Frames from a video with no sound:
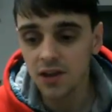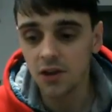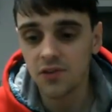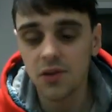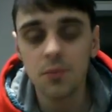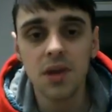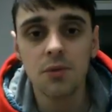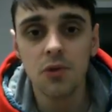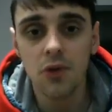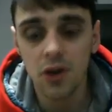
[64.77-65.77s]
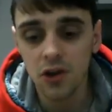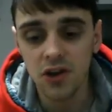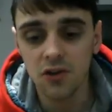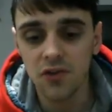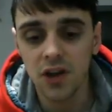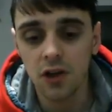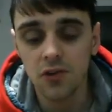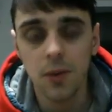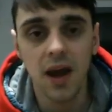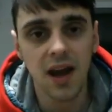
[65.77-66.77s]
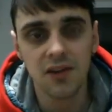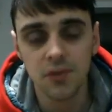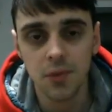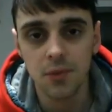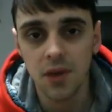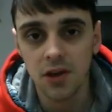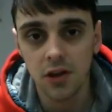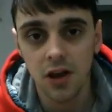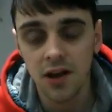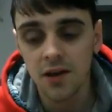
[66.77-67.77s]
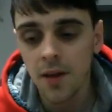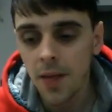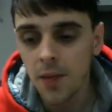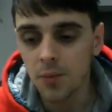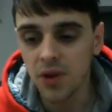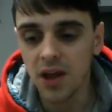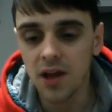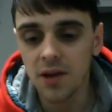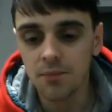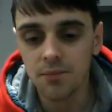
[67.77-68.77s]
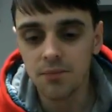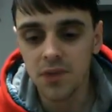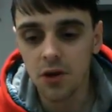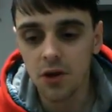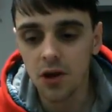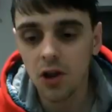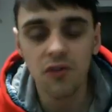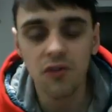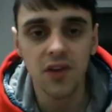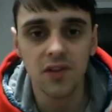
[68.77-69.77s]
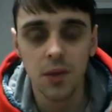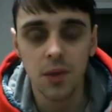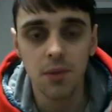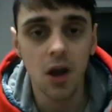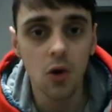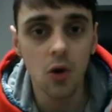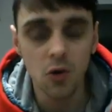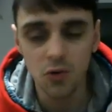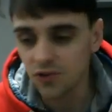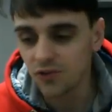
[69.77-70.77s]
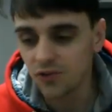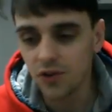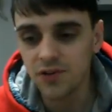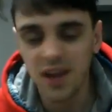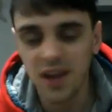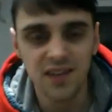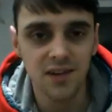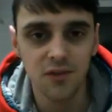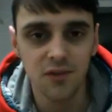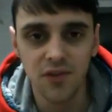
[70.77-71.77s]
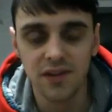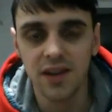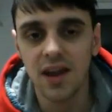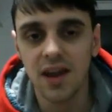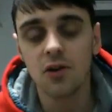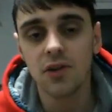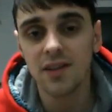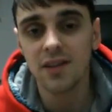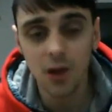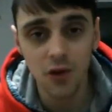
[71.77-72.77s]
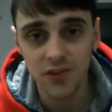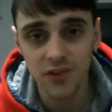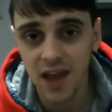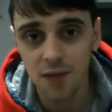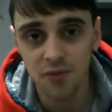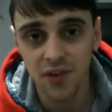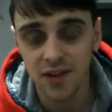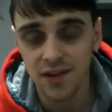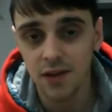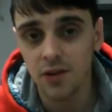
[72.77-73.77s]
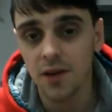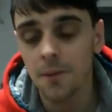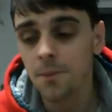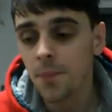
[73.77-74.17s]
some people are looking at videos about how to make money online, but they're a lot of things are maybe old and tested and things like that, or there's a lot of scam things out there.